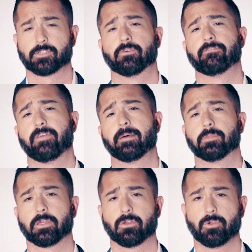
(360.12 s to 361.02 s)
it to a
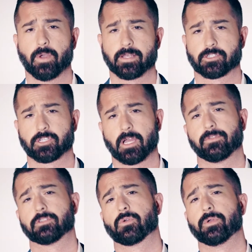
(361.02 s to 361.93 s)
family who has a
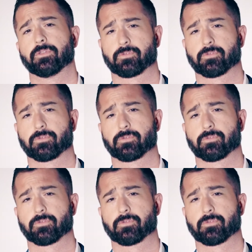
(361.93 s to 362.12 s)
child that's going